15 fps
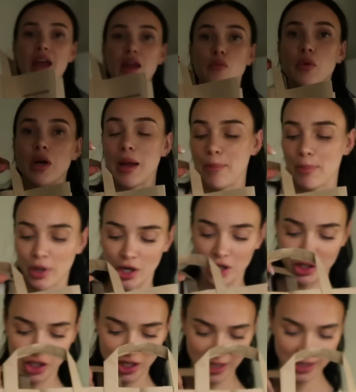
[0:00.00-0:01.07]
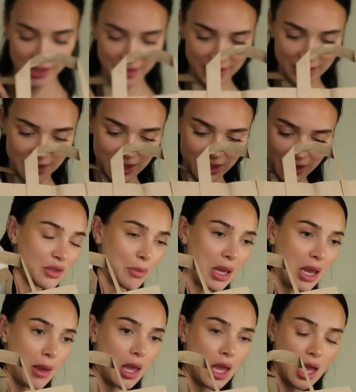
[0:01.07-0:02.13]
and what I purchased, the
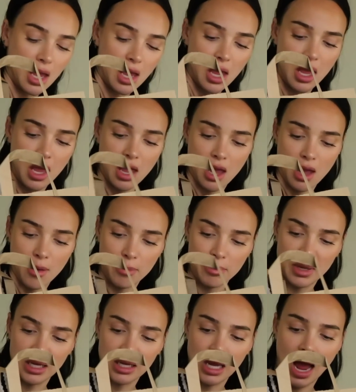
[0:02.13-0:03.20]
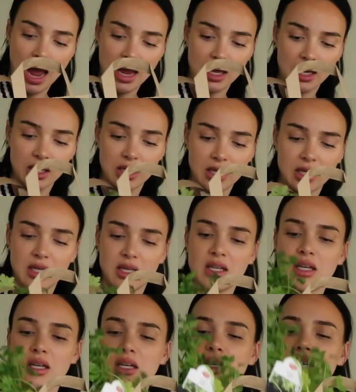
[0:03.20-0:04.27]
big guy.
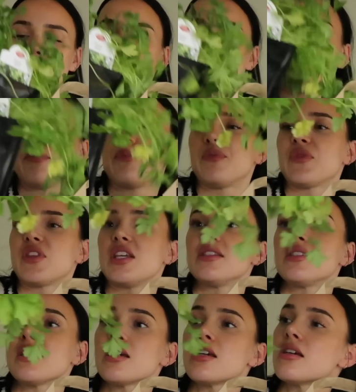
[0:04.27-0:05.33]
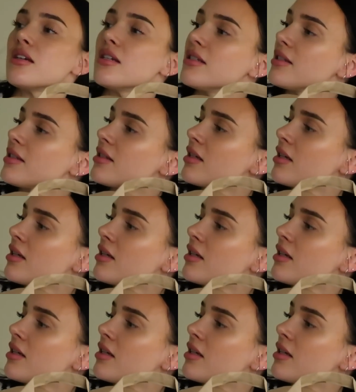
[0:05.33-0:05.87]
This is